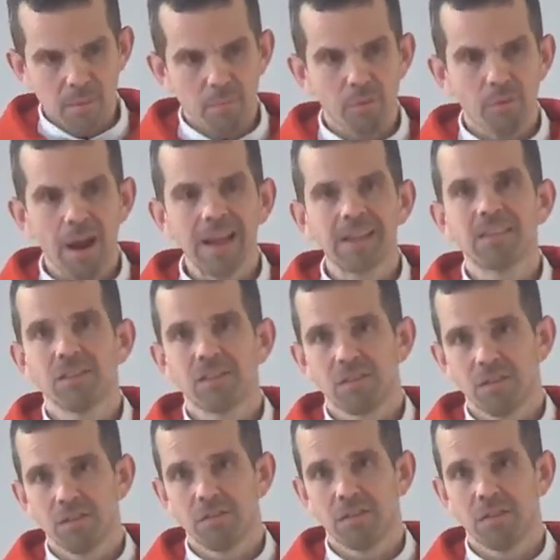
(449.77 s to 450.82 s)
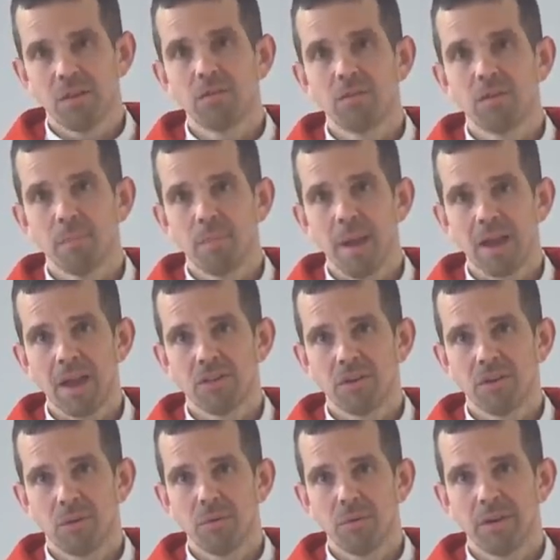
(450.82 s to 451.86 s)
practice of
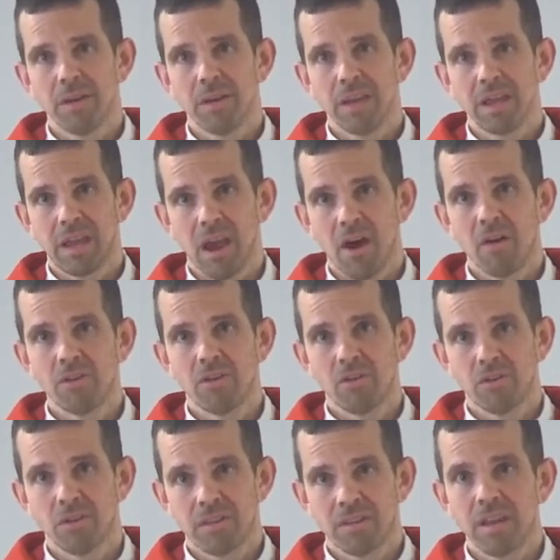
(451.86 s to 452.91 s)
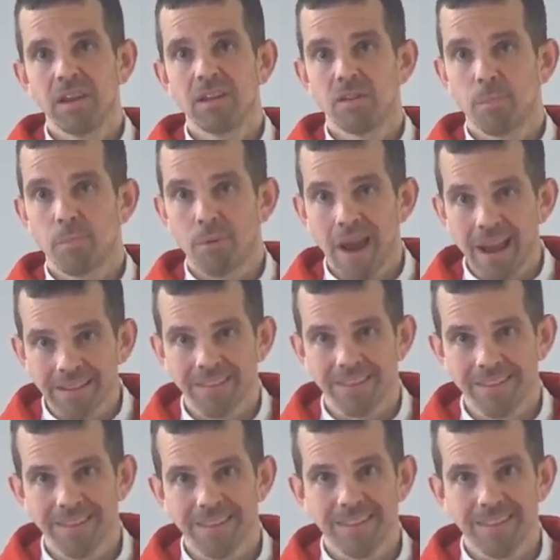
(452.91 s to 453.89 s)
self-compassion. I want to encourage you to see it as a practice.